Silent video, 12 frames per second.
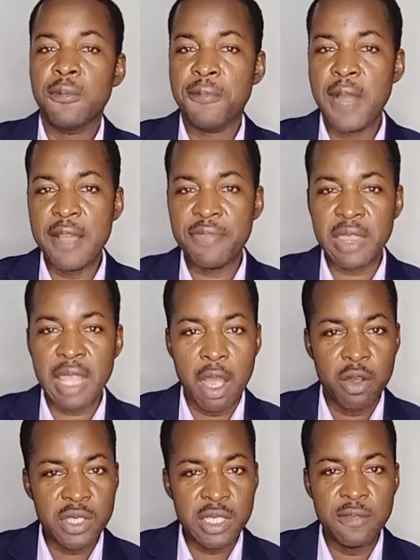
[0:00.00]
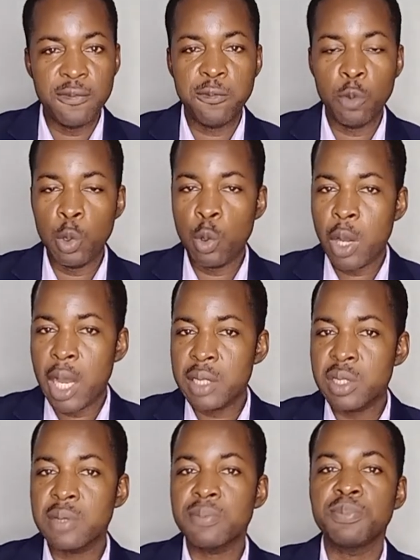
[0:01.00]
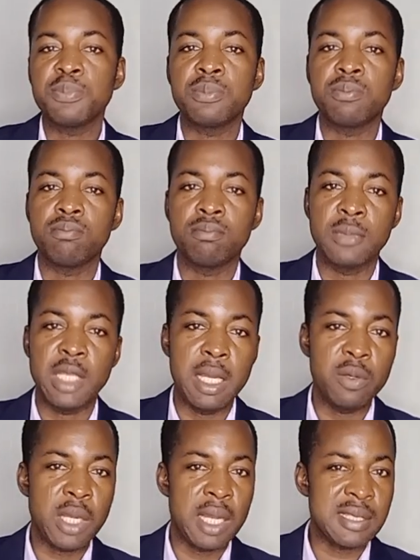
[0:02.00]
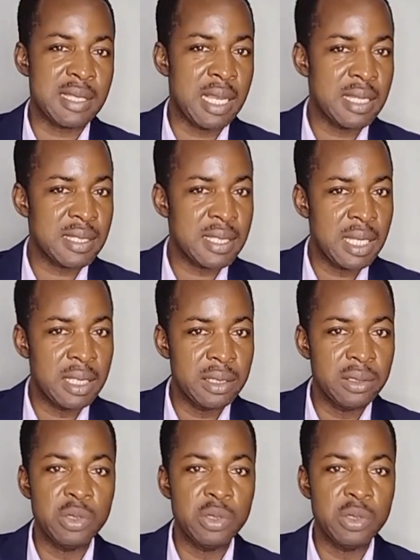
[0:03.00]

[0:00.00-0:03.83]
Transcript: 5,000 followers, then you can start selling.